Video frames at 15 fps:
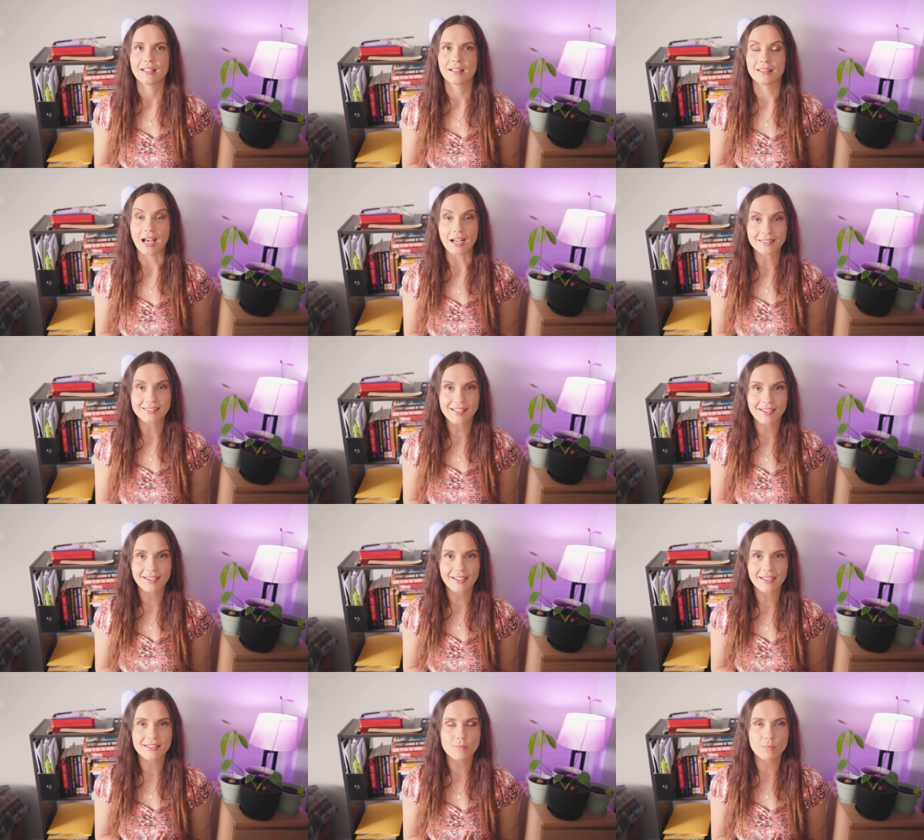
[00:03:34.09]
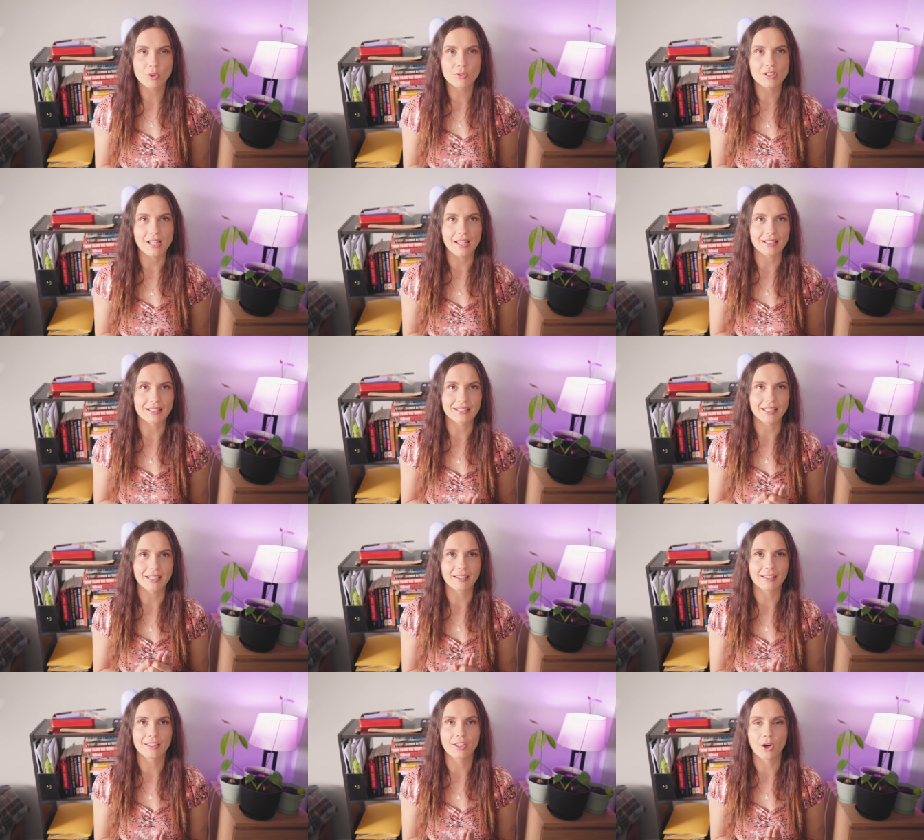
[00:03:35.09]
latte is most
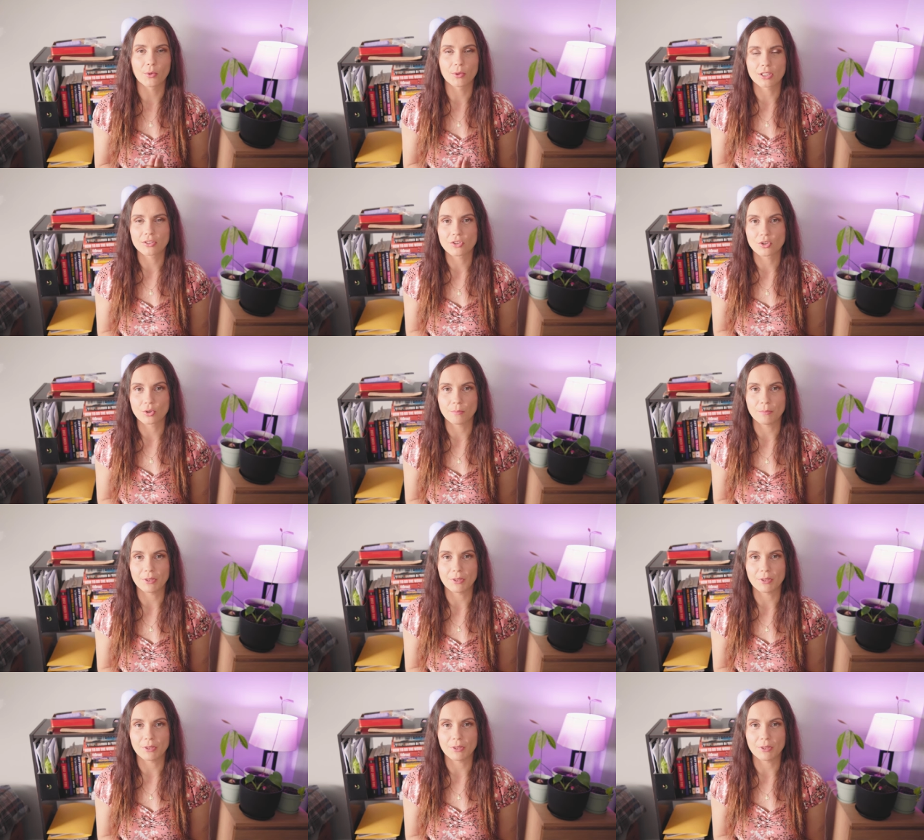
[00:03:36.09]
likely going to